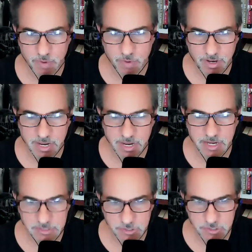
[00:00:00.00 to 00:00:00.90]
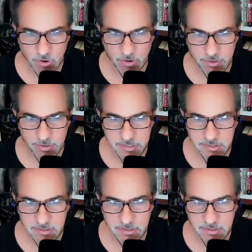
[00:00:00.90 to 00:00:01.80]
really concerned
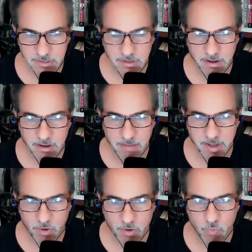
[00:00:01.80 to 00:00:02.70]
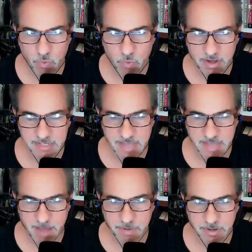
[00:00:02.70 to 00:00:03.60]
about what is
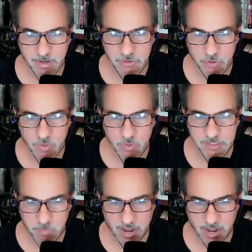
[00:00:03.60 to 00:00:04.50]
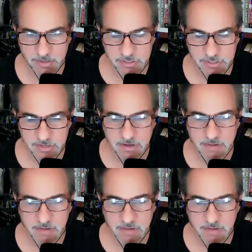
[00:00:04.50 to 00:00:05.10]
happening to his brand